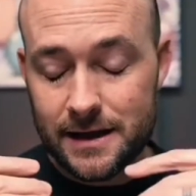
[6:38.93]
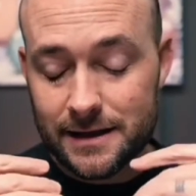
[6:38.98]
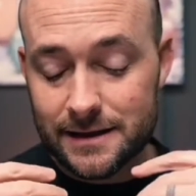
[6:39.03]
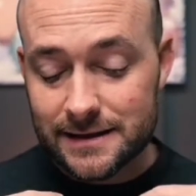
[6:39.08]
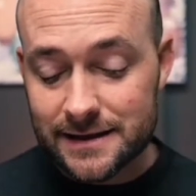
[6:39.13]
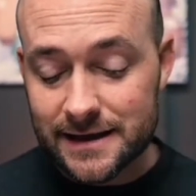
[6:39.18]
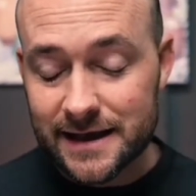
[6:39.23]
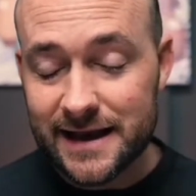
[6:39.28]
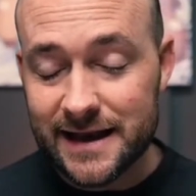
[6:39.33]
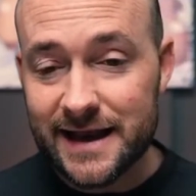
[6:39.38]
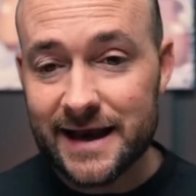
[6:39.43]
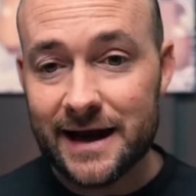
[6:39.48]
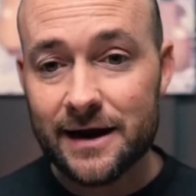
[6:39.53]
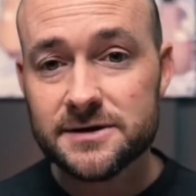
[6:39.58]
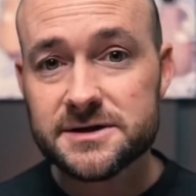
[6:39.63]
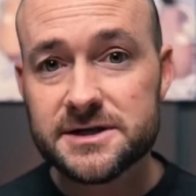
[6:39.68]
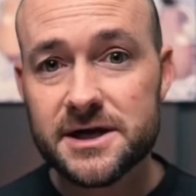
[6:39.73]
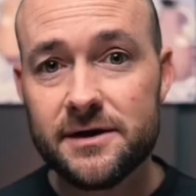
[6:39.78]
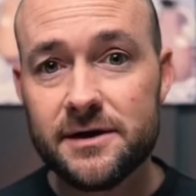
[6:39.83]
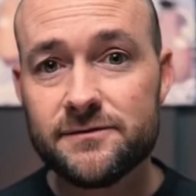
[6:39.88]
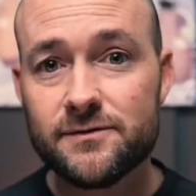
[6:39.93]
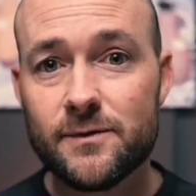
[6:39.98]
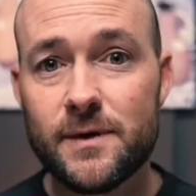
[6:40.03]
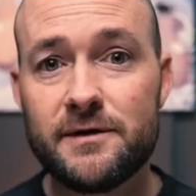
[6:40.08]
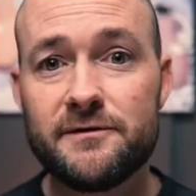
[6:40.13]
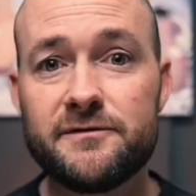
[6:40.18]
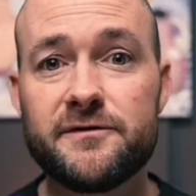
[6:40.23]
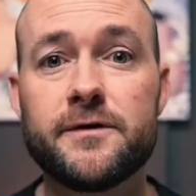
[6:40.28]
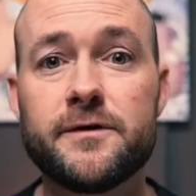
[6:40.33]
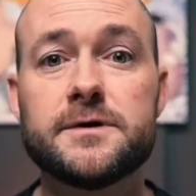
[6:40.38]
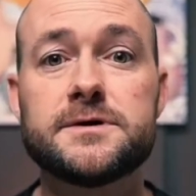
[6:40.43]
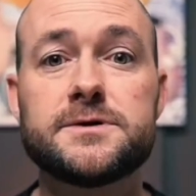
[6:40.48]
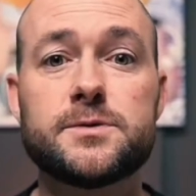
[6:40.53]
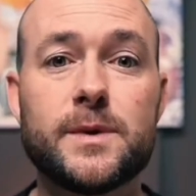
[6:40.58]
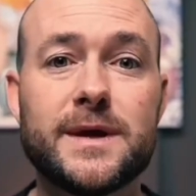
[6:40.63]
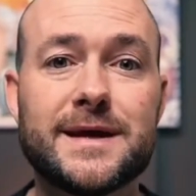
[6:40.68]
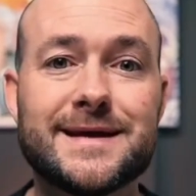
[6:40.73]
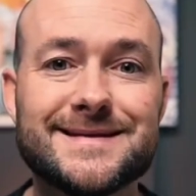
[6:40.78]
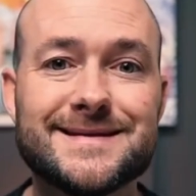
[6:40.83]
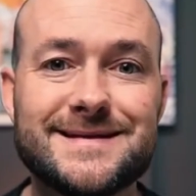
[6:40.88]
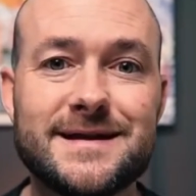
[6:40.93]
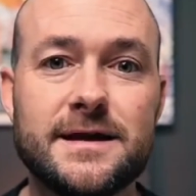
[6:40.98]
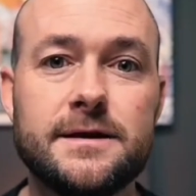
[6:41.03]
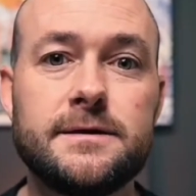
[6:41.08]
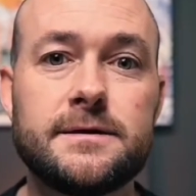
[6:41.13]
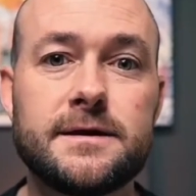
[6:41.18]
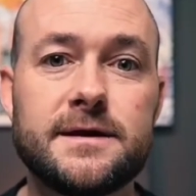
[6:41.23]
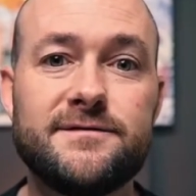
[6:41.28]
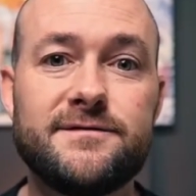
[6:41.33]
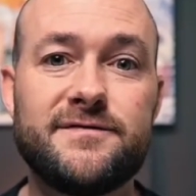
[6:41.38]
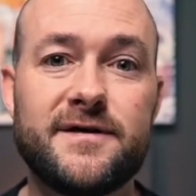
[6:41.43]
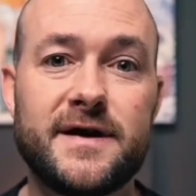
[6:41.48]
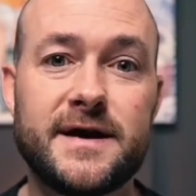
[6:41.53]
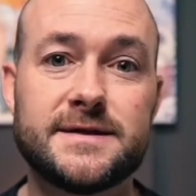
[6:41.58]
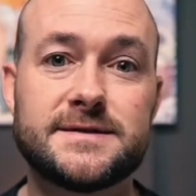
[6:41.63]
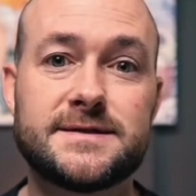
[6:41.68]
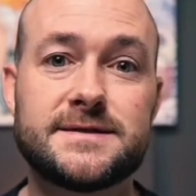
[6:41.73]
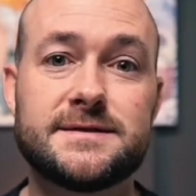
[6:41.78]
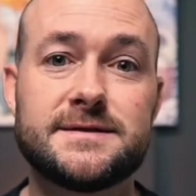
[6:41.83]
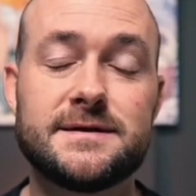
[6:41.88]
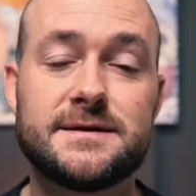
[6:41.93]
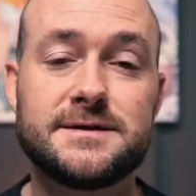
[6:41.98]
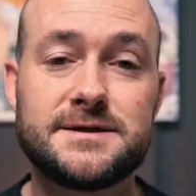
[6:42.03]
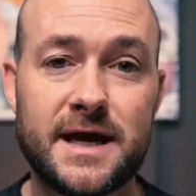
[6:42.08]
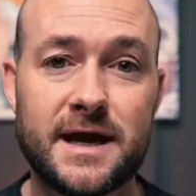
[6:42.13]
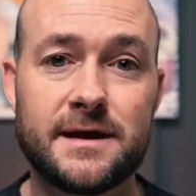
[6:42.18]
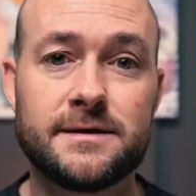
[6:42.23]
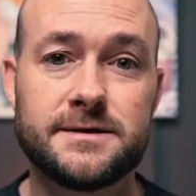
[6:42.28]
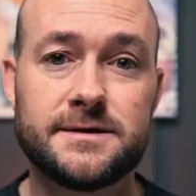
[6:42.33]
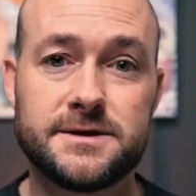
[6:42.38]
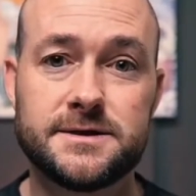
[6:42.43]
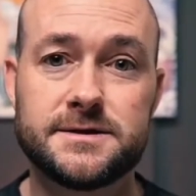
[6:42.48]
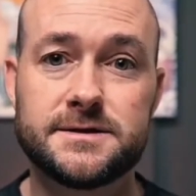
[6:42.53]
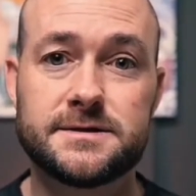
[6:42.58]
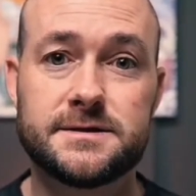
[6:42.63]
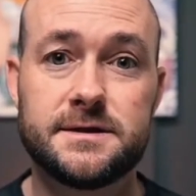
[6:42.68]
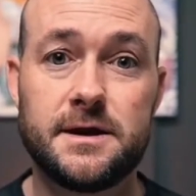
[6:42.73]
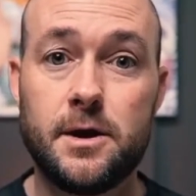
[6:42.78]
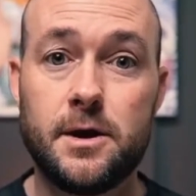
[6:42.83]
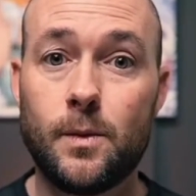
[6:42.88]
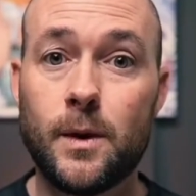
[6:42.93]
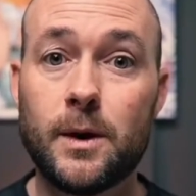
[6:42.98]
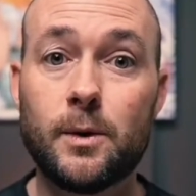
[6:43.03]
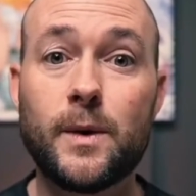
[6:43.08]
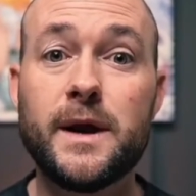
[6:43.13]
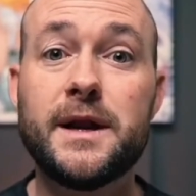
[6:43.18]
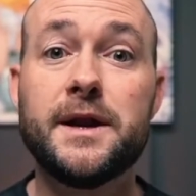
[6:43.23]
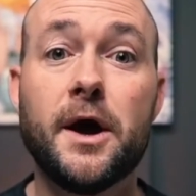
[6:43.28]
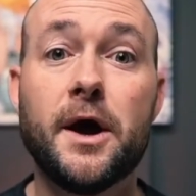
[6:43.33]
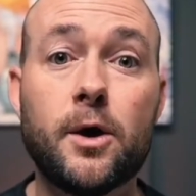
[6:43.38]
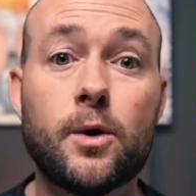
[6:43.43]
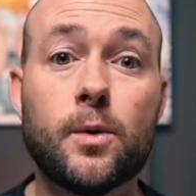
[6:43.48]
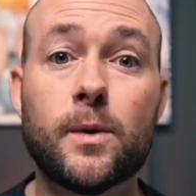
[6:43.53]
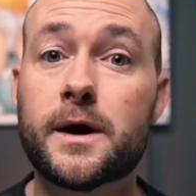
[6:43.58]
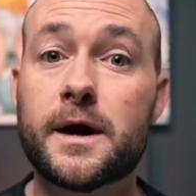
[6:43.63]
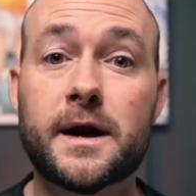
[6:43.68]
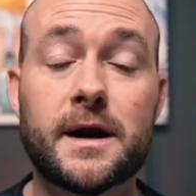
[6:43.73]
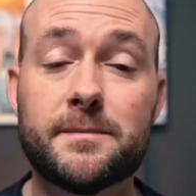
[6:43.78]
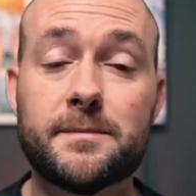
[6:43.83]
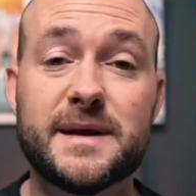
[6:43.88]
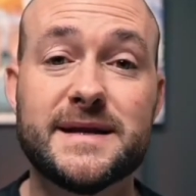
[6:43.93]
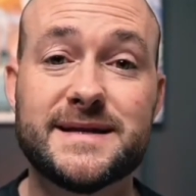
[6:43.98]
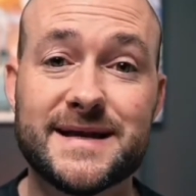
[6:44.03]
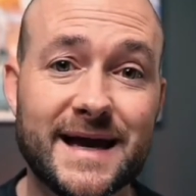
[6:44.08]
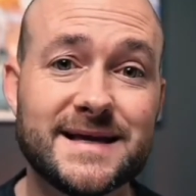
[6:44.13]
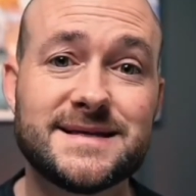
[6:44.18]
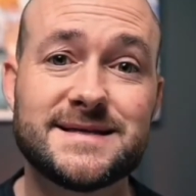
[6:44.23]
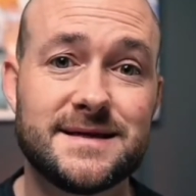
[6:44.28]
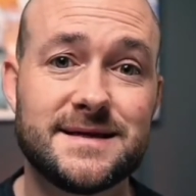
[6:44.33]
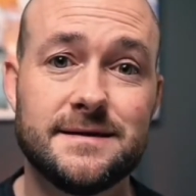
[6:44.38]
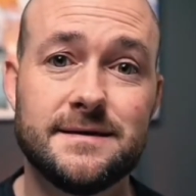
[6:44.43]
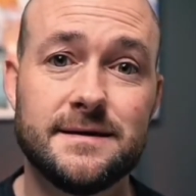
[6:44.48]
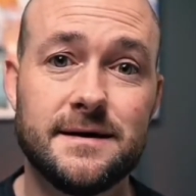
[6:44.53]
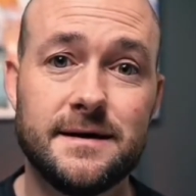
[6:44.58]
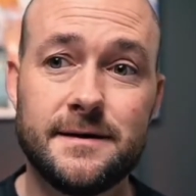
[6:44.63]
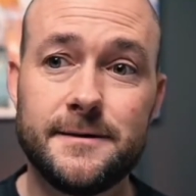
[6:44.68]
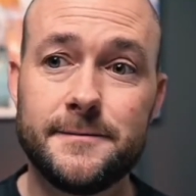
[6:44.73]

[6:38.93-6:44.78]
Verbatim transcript: Leading ourselves well first, we continually face challenges where we know we're going to be tested.